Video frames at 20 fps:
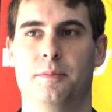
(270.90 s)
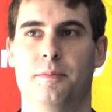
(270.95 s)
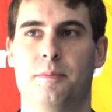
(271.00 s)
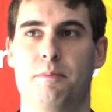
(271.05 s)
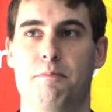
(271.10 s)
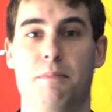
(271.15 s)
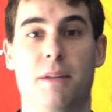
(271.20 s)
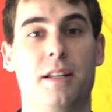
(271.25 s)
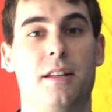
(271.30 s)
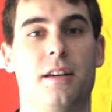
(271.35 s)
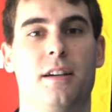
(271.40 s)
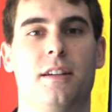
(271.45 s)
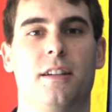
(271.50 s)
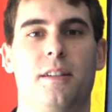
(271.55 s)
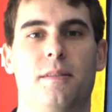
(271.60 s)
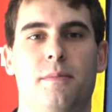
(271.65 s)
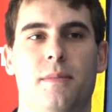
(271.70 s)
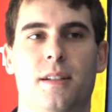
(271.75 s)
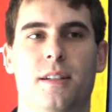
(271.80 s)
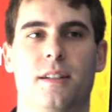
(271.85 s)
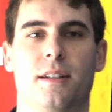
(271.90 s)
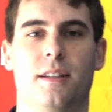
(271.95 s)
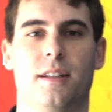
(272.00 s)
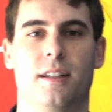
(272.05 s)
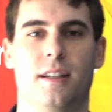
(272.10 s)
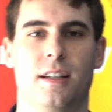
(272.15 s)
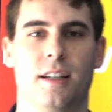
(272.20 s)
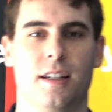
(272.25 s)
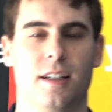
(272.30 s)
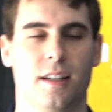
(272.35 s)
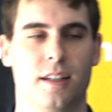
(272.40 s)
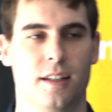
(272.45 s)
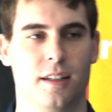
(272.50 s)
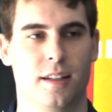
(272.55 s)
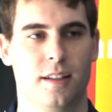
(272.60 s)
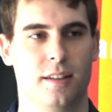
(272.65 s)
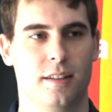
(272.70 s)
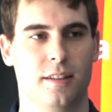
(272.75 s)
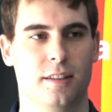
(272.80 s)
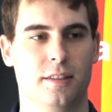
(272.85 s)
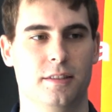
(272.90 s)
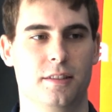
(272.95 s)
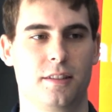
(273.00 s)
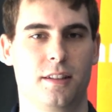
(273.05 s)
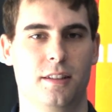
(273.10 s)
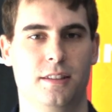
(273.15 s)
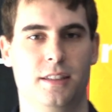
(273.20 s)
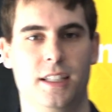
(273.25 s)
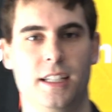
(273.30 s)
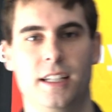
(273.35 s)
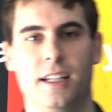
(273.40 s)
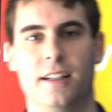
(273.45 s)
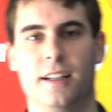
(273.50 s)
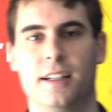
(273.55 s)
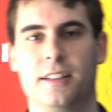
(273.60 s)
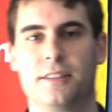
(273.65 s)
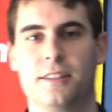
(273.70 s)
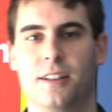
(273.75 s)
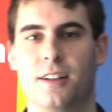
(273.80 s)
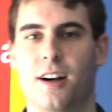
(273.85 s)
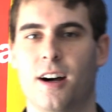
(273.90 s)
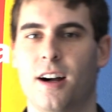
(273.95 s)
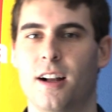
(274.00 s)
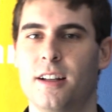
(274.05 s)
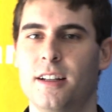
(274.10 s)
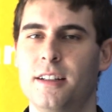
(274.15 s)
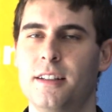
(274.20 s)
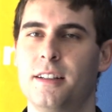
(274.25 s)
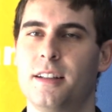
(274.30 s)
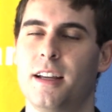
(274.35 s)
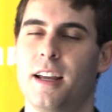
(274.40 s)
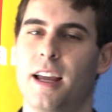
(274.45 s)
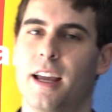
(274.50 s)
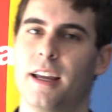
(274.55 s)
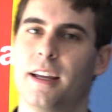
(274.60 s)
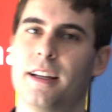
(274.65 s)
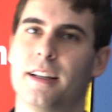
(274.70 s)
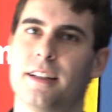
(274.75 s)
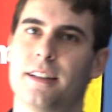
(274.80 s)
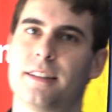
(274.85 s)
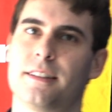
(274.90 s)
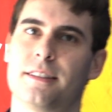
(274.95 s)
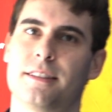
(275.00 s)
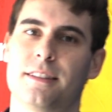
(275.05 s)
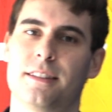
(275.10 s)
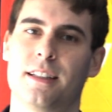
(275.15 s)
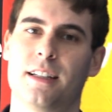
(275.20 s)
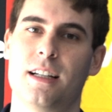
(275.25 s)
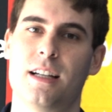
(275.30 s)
me time, as Contiki likes to call it, and